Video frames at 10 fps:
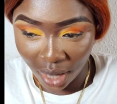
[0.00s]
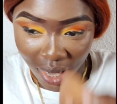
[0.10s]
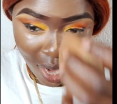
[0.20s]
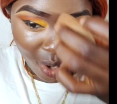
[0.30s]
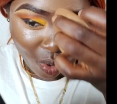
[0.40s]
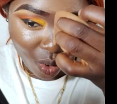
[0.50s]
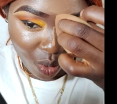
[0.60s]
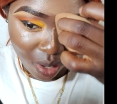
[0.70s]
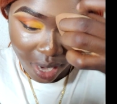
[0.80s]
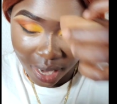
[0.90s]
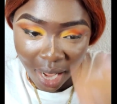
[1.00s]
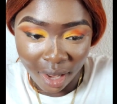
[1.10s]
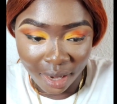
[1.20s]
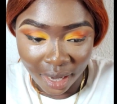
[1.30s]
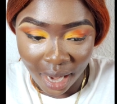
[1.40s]
first before
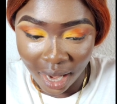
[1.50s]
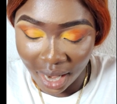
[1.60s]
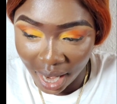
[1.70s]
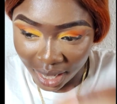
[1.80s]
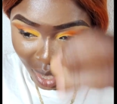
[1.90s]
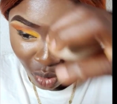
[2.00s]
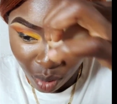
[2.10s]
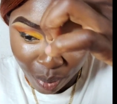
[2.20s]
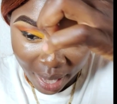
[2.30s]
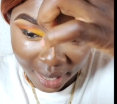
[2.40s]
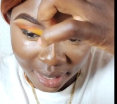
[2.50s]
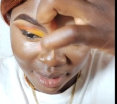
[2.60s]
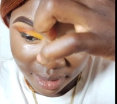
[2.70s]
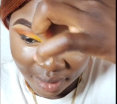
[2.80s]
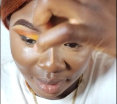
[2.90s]
I do my
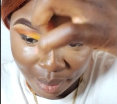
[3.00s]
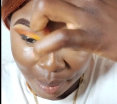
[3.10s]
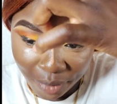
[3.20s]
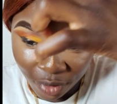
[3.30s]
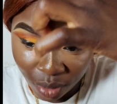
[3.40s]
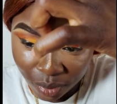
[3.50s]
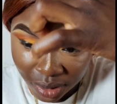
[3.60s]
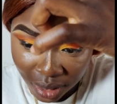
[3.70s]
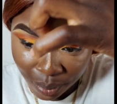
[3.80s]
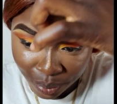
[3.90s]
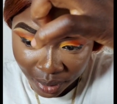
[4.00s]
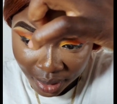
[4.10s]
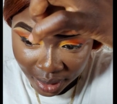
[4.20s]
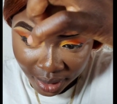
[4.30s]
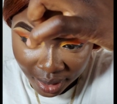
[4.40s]
I fix the
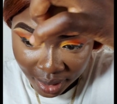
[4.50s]
eyelash.